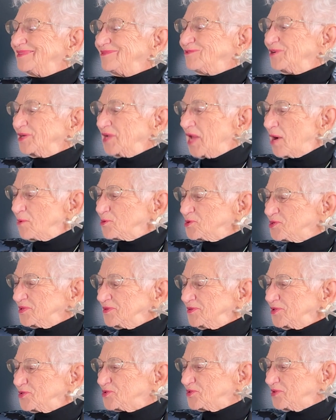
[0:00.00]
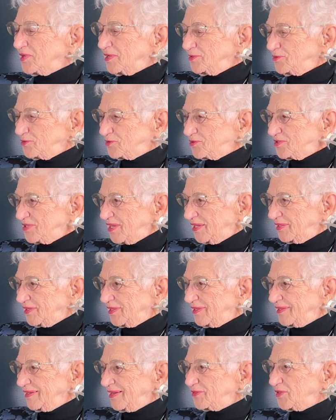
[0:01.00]
When I was in the state
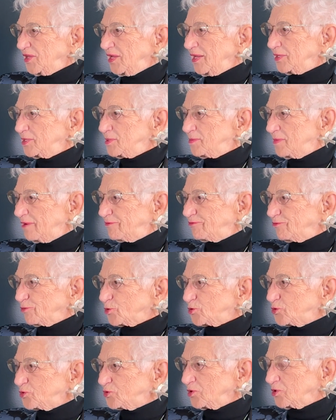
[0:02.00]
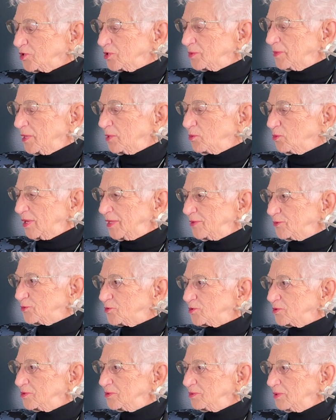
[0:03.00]
Senate, at the end of my first term, I went
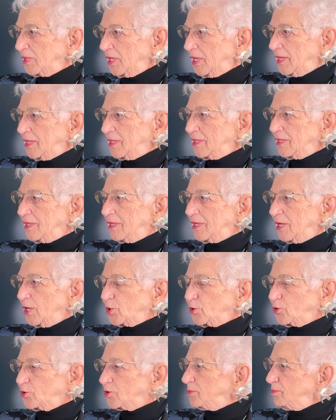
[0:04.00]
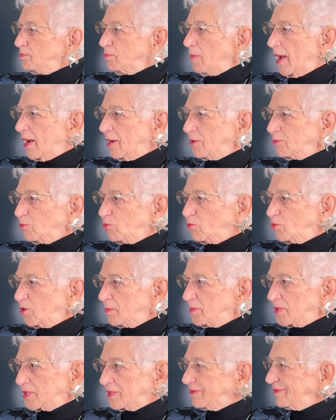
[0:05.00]
to a good mountain
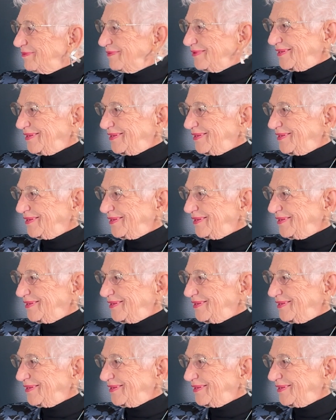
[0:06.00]
woman